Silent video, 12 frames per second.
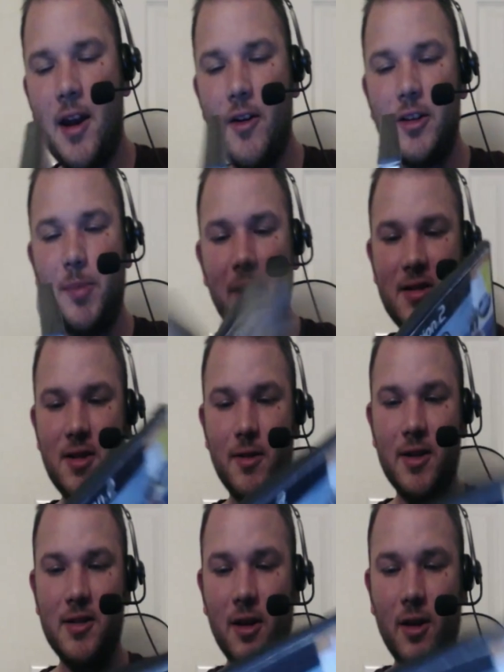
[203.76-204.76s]
it's PS2
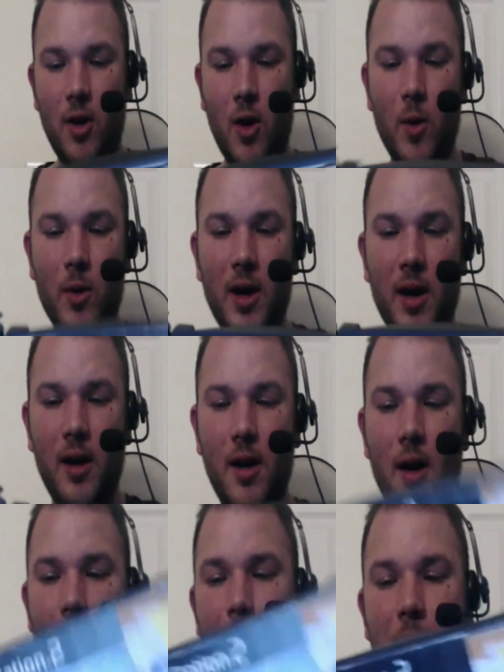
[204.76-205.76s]
and it's a little older,
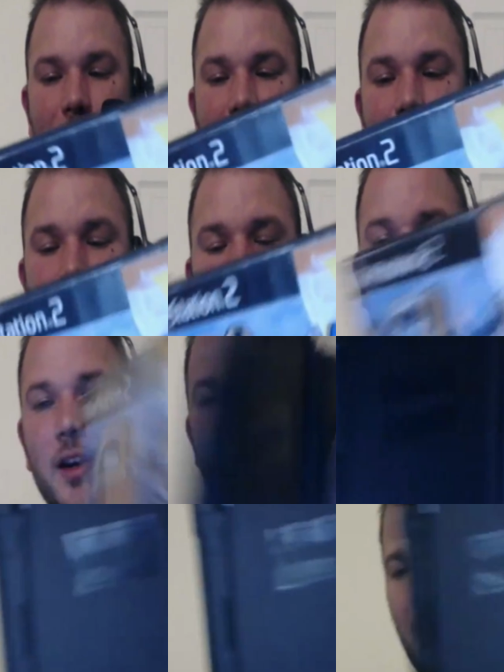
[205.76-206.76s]
but it was in really
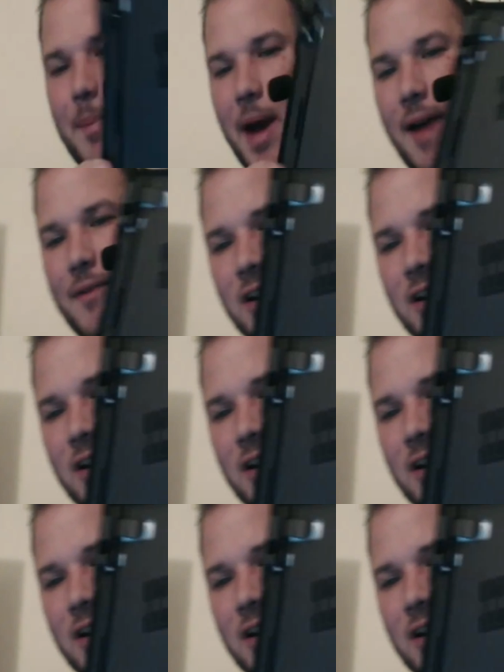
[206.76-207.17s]
good shape. I have the